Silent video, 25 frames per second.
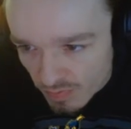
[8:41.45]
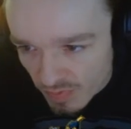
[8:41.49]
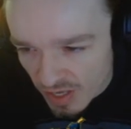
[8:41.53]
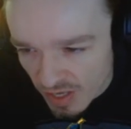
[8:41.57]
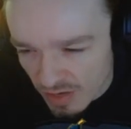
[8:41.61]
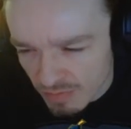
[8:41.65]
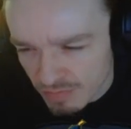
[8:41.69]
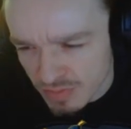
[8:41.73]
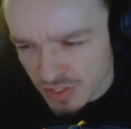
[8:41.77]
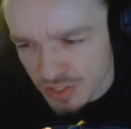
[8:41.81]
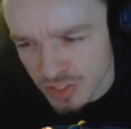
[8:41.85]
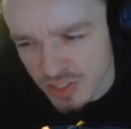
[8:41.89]

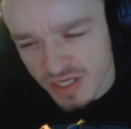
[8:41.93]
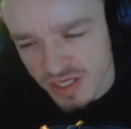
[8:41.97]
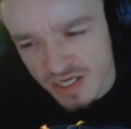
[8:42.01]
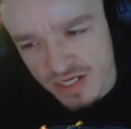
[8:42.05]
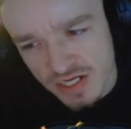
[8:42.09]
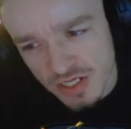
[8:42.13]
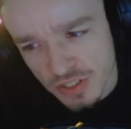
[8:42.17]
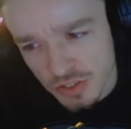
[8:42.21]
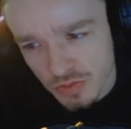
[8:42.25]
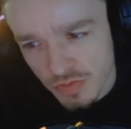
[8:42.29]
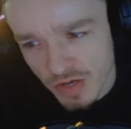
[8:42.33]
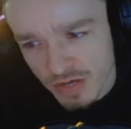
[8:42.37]

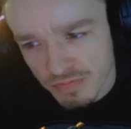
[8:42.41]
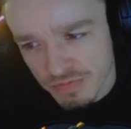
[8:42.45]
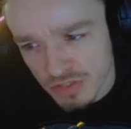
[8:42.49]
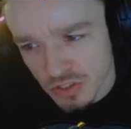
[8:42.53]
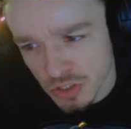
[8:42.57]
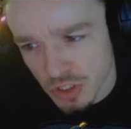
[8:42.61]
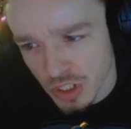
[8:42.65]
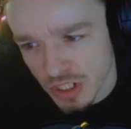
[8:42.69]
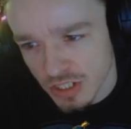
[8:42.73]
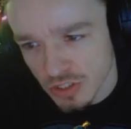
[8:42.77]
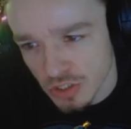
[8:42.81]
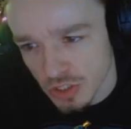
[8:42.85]
Miscellaneous weapon
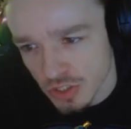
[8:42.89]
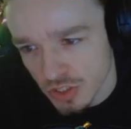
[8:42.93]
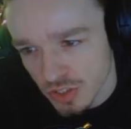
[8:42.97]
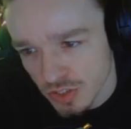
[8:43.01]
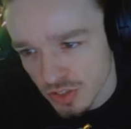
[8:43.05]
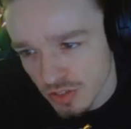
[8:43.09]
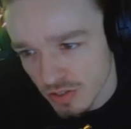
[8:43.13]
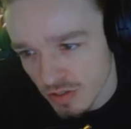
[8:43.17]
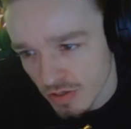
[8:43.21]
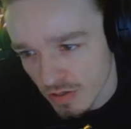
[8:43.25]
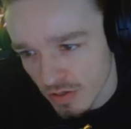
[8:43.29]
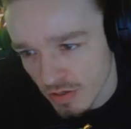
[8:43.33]

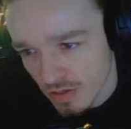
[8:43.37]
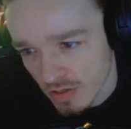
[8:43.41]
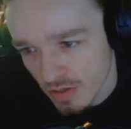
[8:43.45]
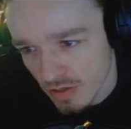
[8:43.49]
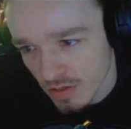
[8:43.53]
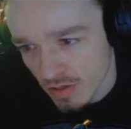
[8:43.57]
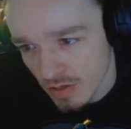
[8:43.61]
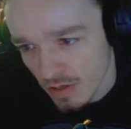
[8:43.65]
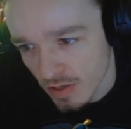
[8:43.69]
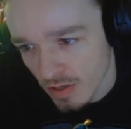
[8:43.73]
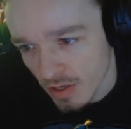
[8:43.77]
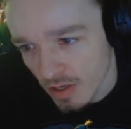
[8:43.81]
changes.
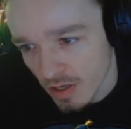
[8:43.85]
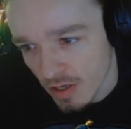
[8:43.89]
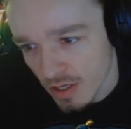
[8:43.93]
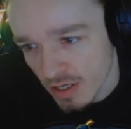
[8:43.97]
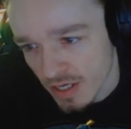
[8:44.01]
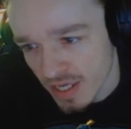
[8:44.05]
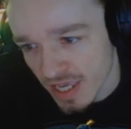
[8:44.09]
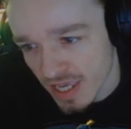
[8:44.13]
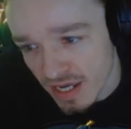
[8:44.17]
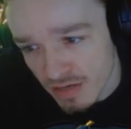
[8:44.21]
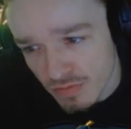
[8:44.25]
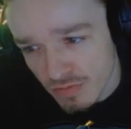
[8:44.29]

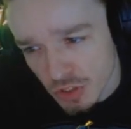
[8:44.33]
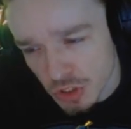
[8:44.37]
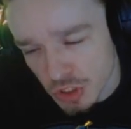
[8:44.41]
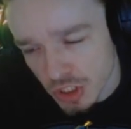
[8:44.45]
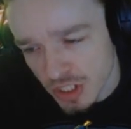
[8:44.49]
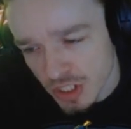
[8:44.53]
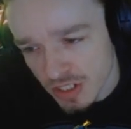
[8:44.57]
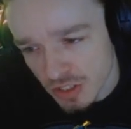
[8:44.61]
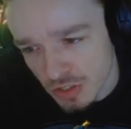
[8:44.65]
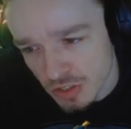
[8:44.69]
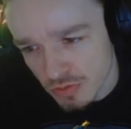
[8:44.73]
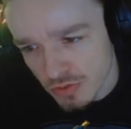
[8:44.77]
Camera
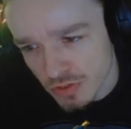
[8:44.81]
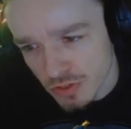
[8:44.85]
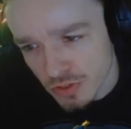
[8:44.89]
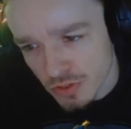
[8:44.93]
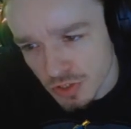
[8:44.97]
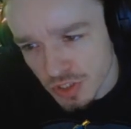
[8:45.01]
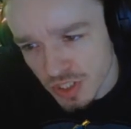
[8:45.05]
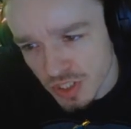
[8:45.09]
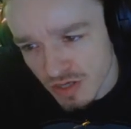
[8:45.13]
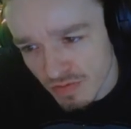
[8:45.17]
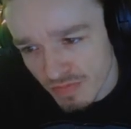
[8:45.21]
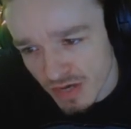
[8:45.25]
shakes.
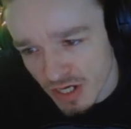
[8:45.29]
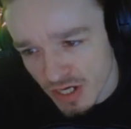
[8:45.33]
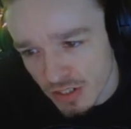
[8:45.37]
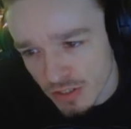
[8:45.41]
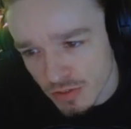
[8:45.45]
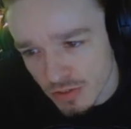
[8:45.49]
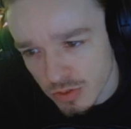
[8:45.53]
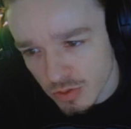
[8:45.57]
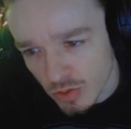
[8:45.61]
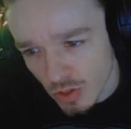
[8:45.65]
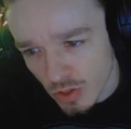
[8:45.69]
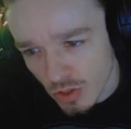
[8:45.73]
Reduce the amount
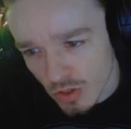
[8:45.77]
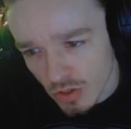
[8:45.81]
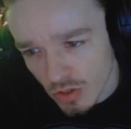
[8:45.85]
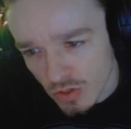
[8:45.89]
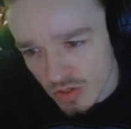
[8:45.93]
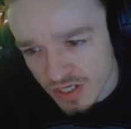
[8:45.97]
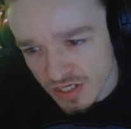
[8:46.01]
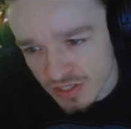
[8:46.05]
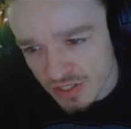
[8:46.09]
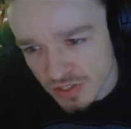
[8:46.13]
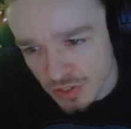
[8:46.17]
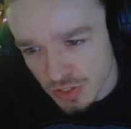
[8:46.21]
of roll
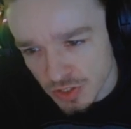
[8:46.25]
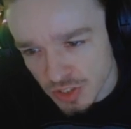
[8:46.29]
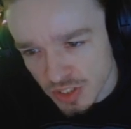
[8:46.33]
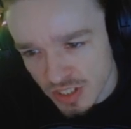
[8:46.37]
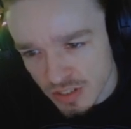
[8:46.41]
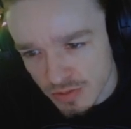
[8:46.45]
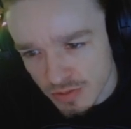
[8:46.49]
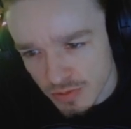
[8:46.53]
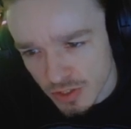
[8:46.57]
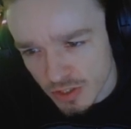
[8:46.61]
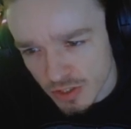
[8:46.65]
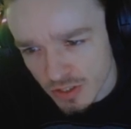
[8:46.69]
and
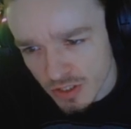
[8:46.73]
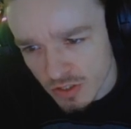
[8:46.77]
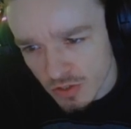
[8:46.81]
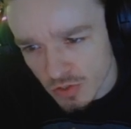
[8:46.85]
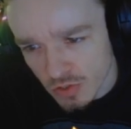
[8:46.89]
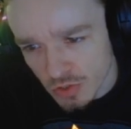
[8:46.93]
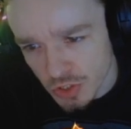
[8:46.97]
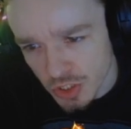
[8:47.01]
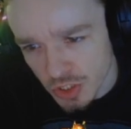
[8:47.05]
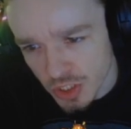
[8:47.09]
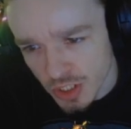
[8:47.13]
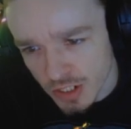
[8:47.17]
Z
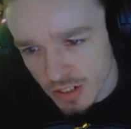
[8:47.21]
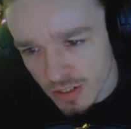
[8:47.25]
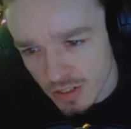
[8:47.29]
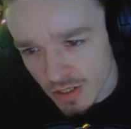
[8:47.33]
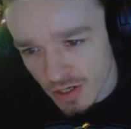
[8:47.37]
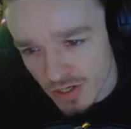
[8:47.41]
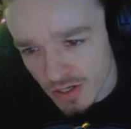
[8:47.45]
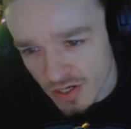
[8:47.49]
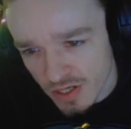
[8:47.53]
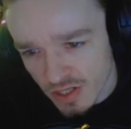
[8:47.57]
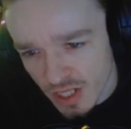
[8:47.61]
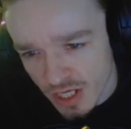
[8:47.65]
vertical jitter
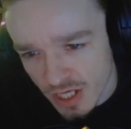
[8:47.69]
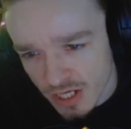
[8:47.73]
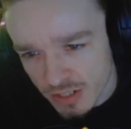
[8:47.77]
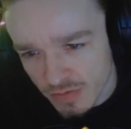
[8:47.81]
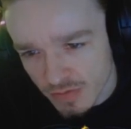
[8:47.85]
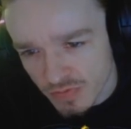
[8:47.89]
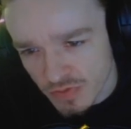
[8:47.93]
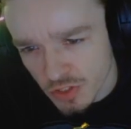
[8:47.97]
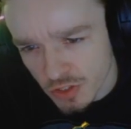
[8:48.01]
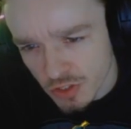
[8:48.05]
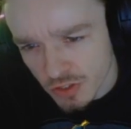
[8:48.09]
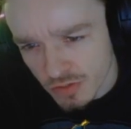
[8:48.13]
on a lot
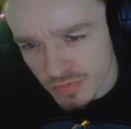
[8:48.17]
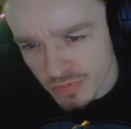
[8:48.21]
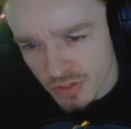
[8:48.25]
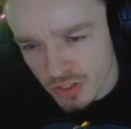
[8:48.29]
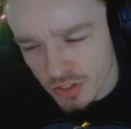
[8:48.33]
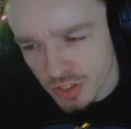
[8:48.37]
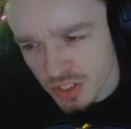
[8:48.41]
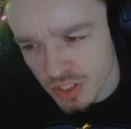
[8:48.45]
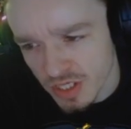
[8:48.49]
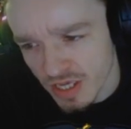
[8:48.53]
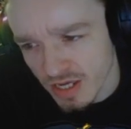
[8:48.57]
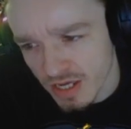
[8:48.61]
of
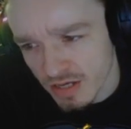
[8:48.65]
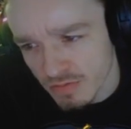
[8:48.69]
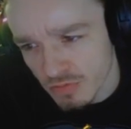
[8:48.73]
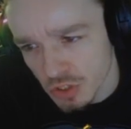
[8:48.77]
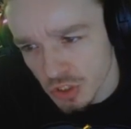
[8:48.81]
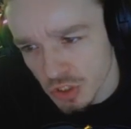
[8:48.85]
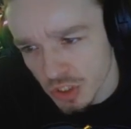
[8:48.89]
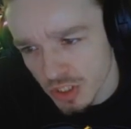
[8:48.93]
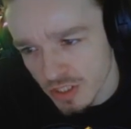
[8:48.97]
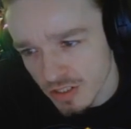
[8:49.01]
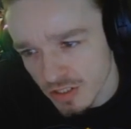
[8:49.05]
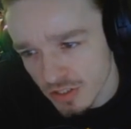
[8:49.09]
third-person camera
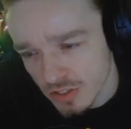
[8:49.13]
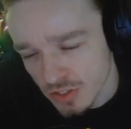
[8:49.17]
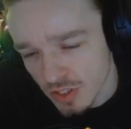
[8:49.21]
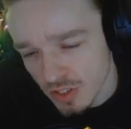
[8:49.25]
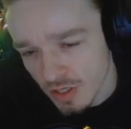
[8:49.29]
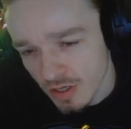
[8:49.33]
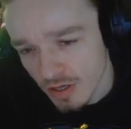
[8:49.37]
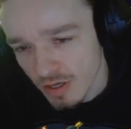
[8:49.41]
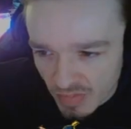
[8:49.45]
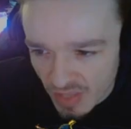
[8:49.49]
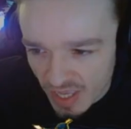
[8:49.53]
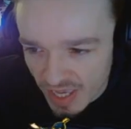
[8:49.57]
shakes.
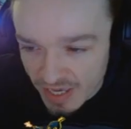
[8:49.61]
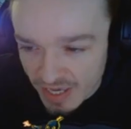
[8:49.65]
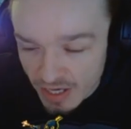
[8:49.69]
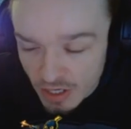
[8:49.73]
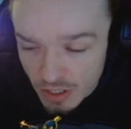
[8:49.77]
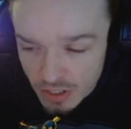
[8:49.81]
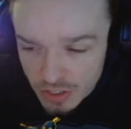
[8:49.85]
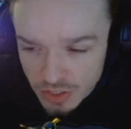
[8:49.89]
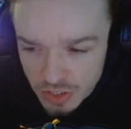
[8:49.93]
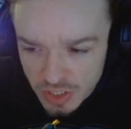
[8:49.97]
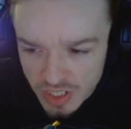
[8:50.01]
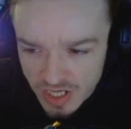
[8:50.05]

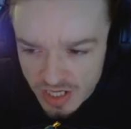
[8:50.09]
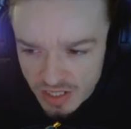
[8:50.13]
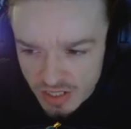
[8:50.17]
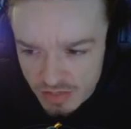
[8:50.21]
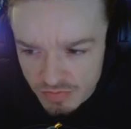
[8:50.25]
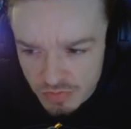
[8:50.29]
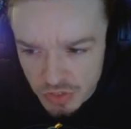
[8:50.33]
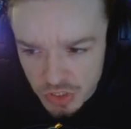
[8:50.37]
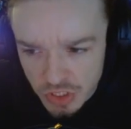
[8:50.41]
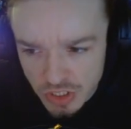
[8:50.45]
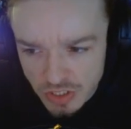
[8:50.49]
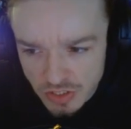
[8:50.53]
ARs and
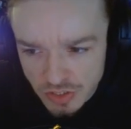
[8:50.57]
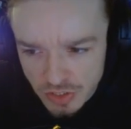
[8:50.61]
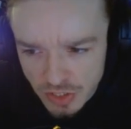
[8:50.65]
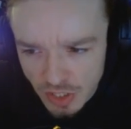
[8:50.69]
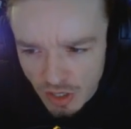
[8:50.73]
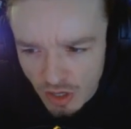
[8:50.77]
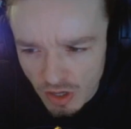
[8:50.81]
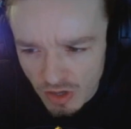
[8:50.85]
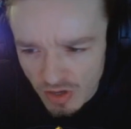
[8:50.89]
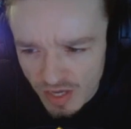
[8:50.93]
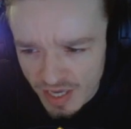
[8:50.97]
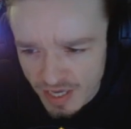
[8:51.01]
LMGs.
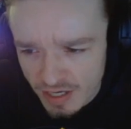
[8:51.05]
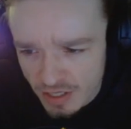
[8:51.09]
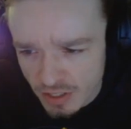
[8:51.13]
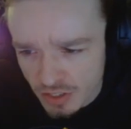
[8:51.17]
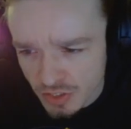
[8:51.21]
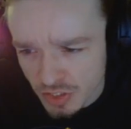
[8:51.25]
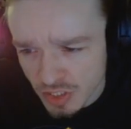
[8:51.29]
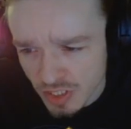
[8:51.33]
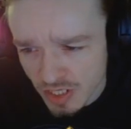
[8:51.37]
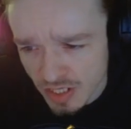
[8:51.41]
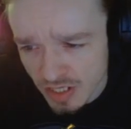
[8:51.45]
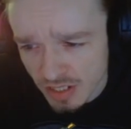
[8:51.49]
All
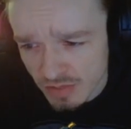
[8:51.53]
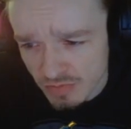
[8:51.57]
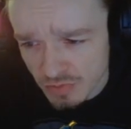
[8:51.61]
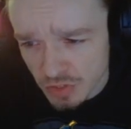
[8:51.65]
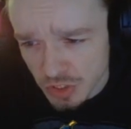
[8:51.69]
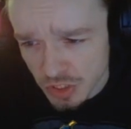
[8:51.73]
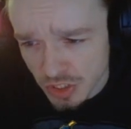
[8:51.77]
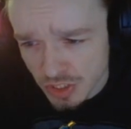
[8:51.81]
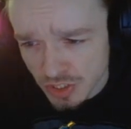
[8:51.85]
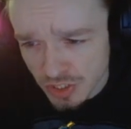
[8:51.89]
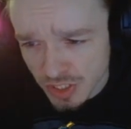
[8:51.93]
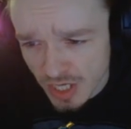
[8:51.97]
ARs and
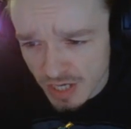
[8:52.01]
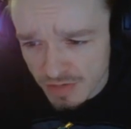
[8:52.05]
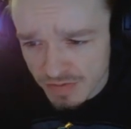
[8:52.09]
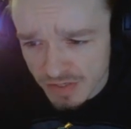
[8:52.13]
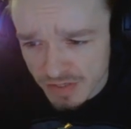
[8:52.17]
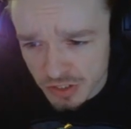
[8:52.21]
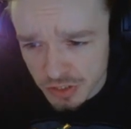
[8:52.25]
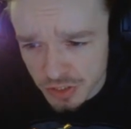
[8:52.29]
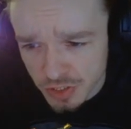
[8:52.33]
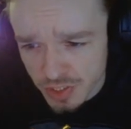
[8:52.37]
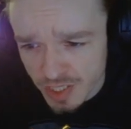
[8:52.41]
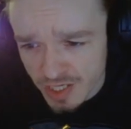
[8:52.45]
LMGs have
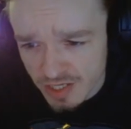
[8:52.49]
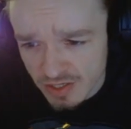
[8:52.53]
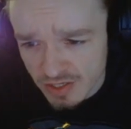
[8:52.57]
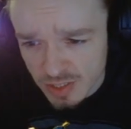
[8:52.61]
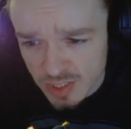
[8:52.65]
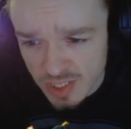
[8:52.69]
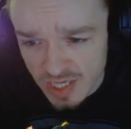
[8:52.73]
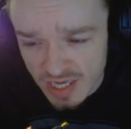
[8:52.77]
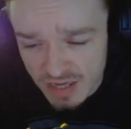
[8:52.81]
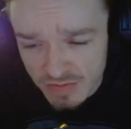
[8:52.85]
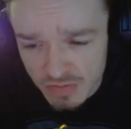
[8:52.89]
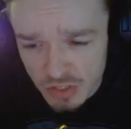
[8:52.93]
had slight
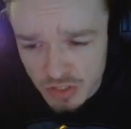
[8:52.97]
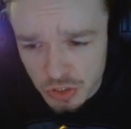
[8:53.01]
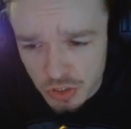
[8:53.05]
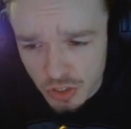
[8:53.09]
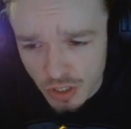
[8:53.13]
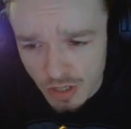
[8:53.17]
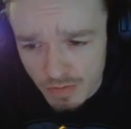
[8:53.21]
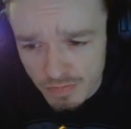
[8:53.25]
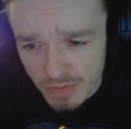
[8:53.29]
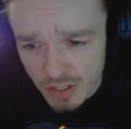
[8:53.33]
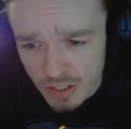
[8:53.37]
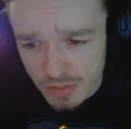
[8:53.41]
damage
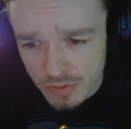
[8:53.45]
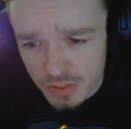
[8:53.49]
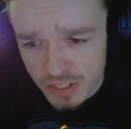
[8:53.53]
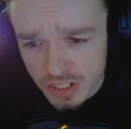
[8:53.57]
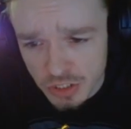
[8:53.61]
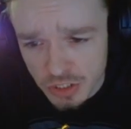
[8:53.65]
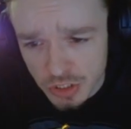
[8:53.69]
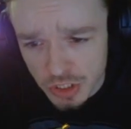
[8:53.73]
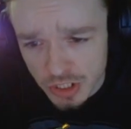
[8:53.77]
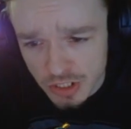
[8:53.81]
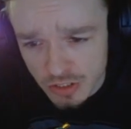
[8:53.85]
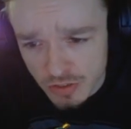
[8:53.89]
drop-off
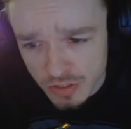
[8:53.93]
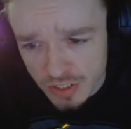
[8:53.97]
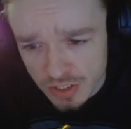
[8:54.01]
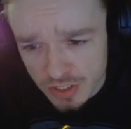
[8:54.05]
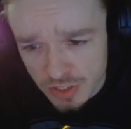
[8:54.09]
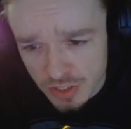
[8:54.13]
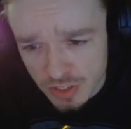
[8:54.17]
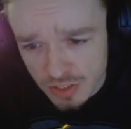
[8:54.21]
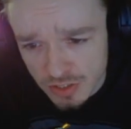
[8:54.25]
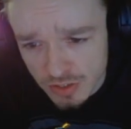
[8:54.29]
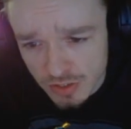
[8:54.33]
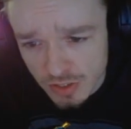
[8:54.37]
range
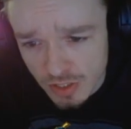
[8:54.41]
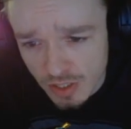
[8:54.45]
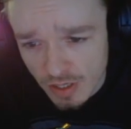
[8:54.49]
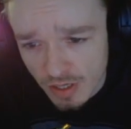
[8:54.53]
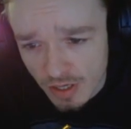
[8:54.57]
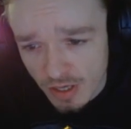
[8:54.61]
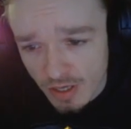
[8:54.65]
increases.